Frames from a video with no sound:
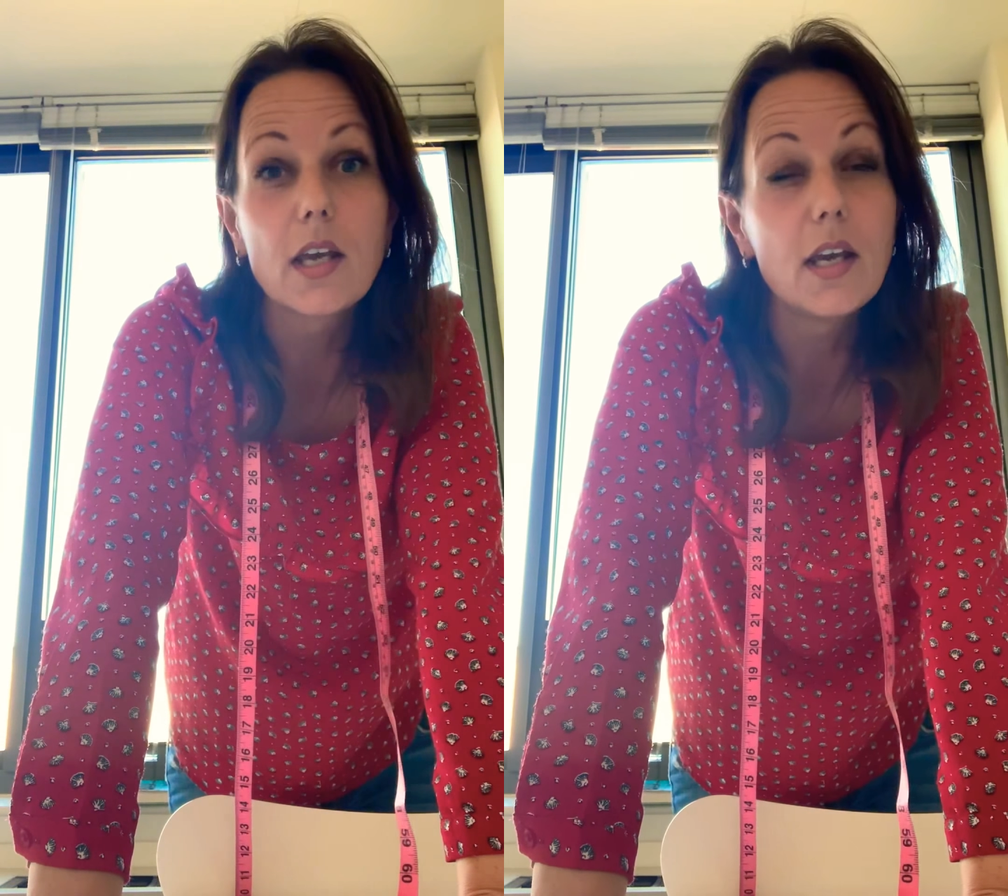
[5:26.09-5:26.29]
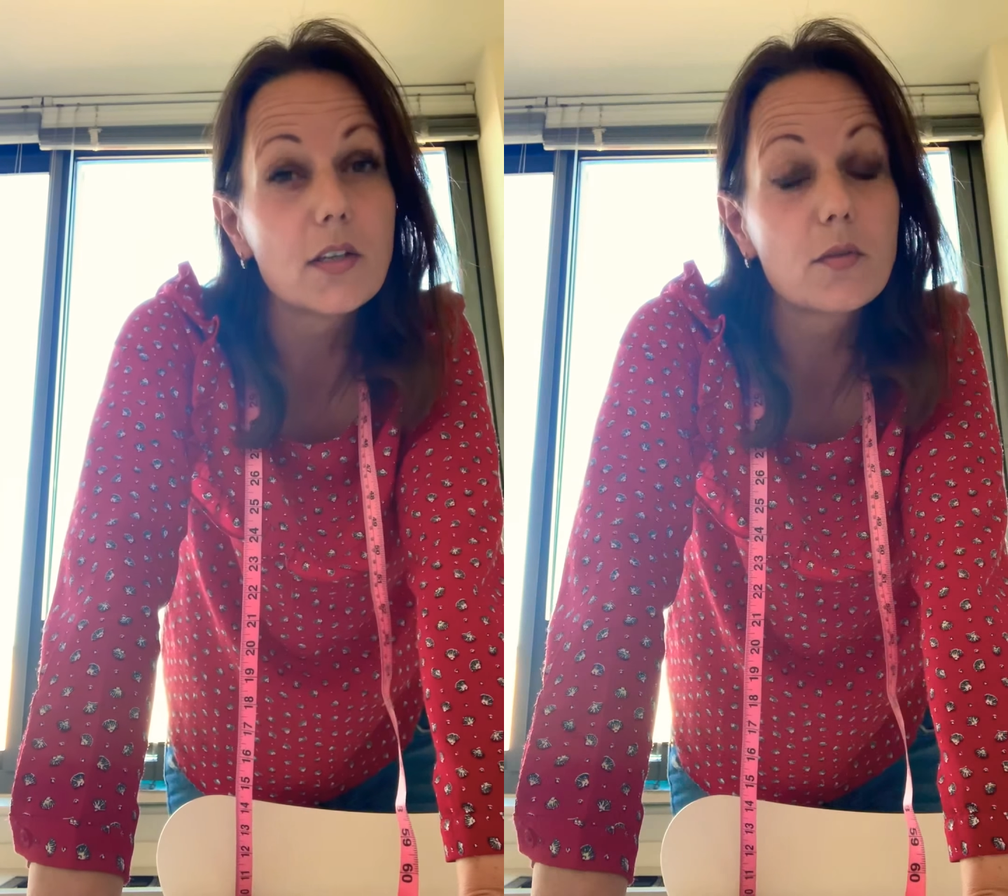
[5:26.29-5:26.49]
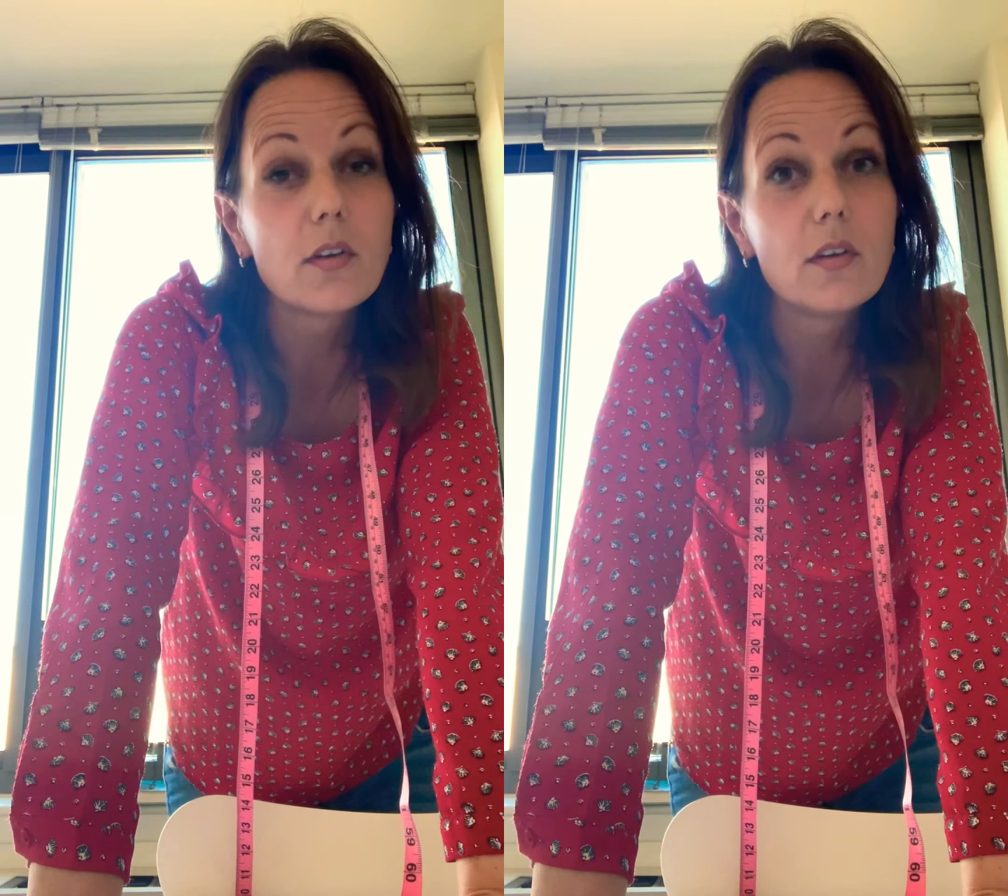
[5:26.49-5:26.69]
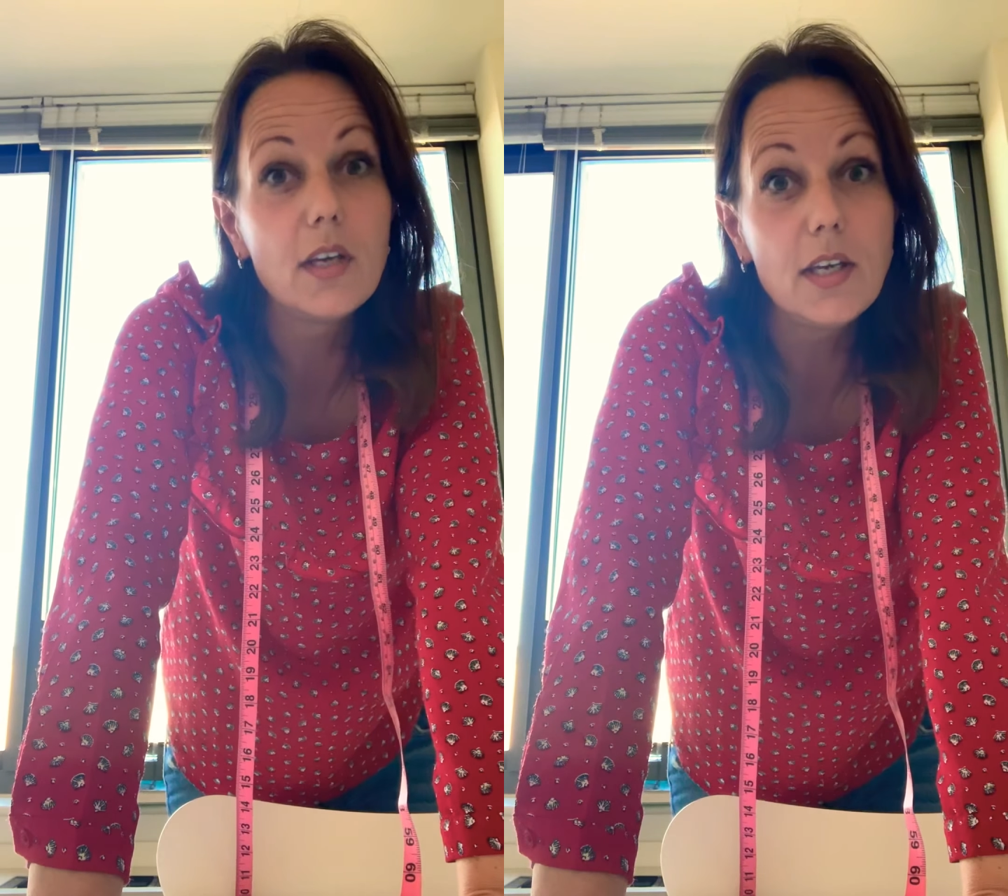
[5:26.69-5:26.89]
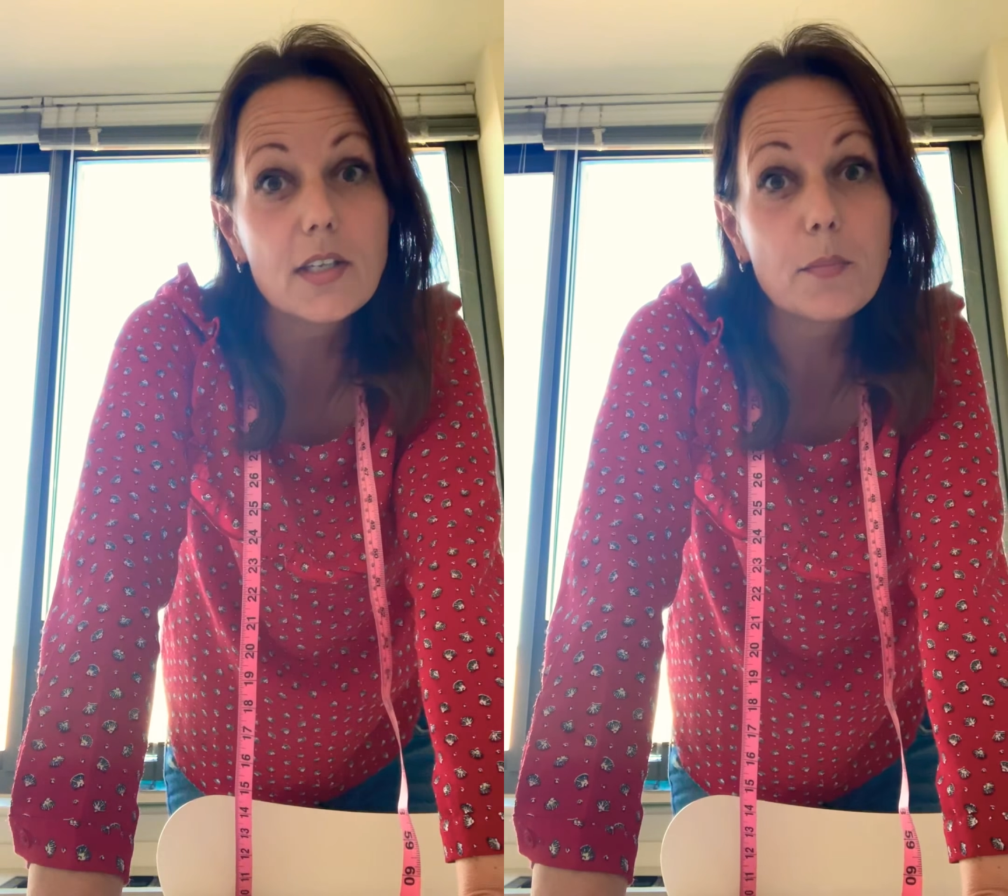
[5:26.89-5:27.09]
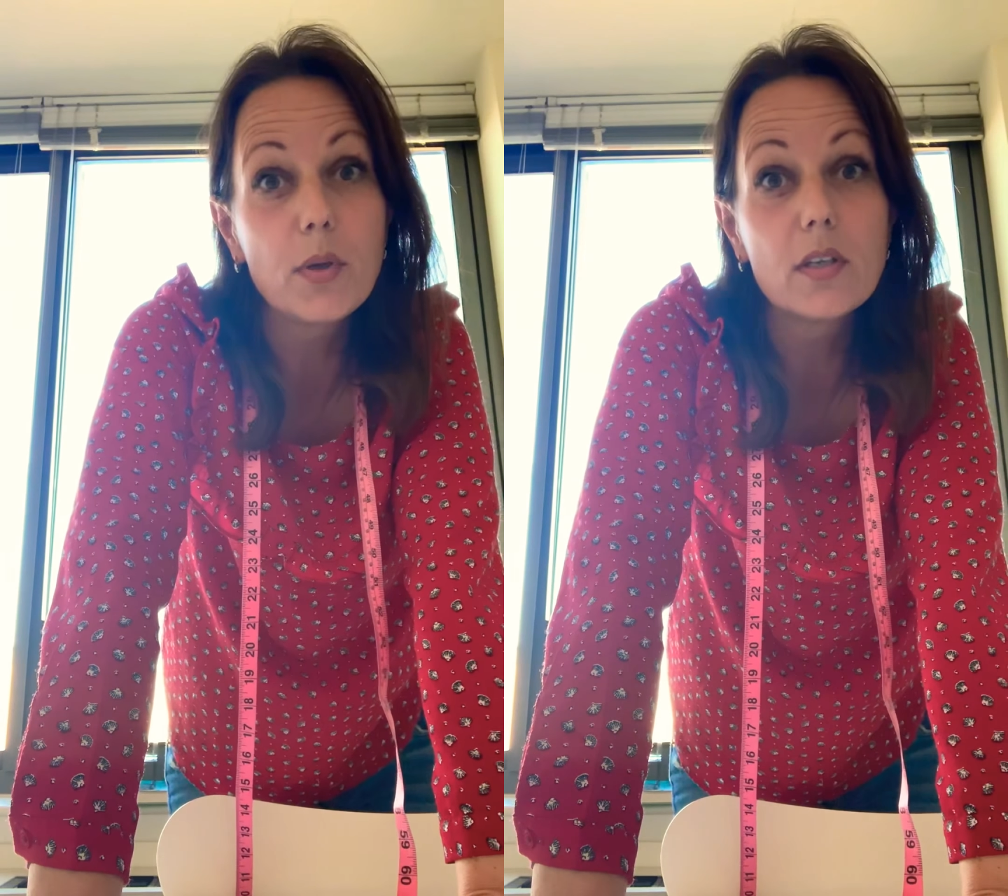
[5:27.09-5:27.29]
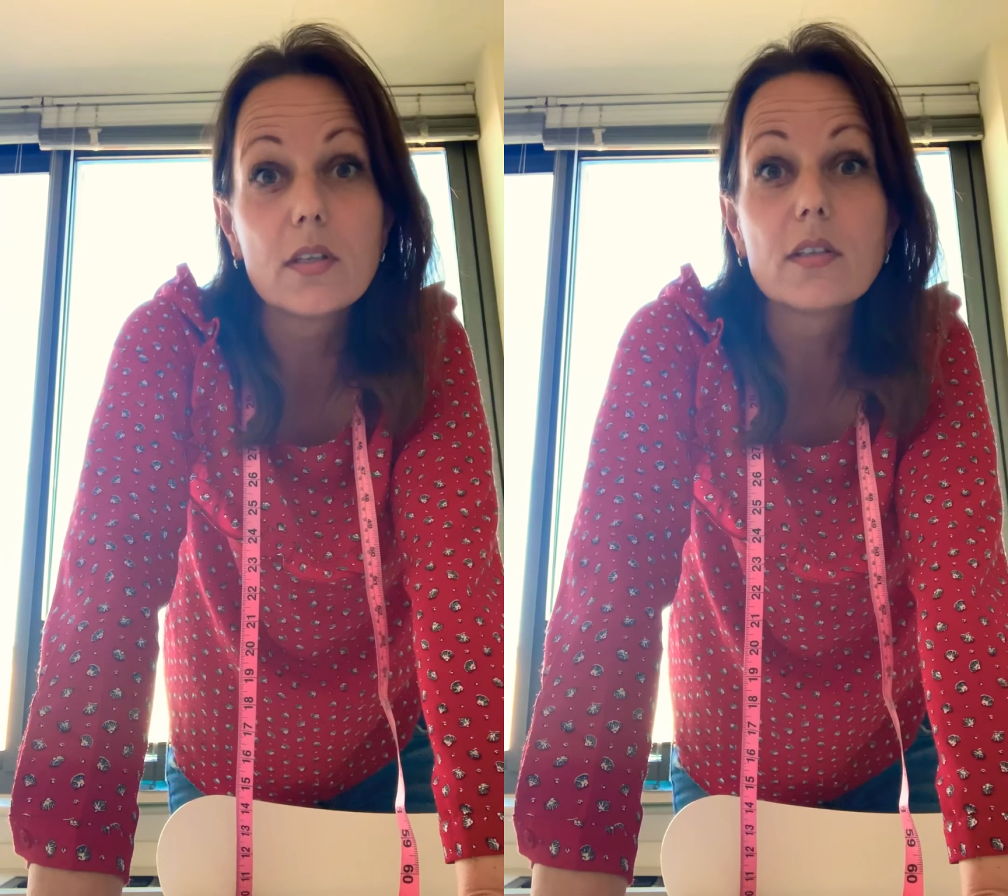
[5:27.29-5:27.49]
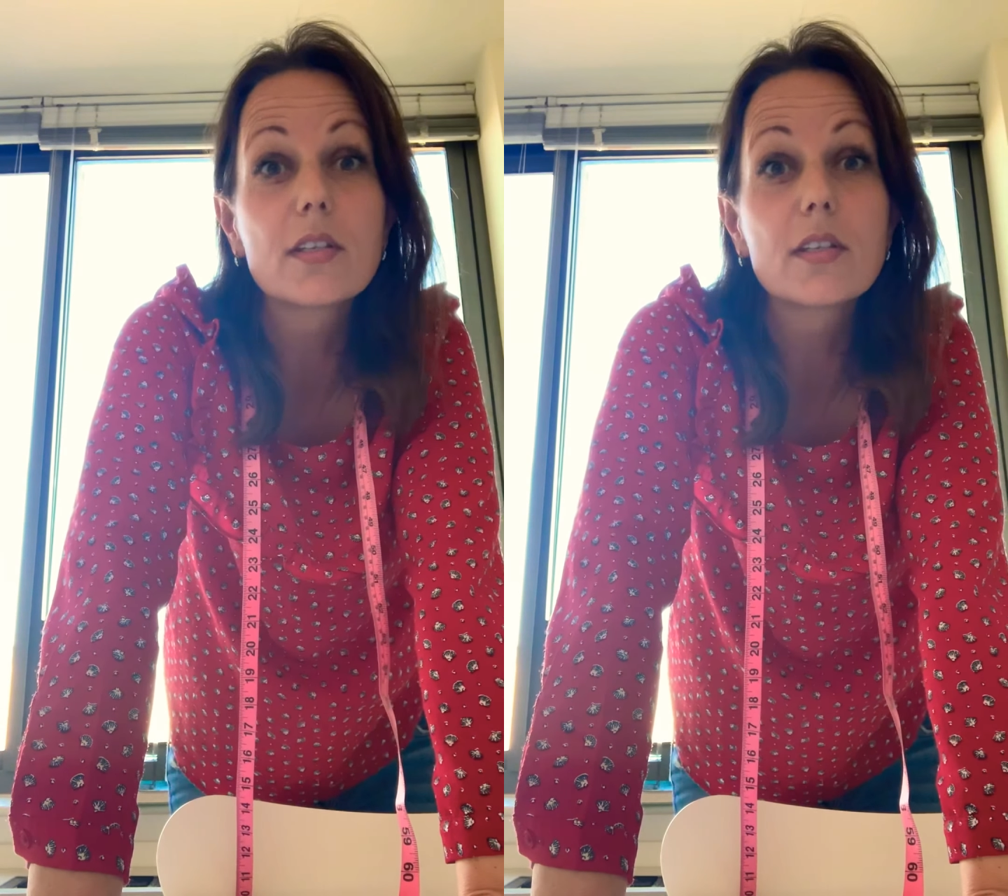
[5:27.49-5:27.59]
it's easy peasy,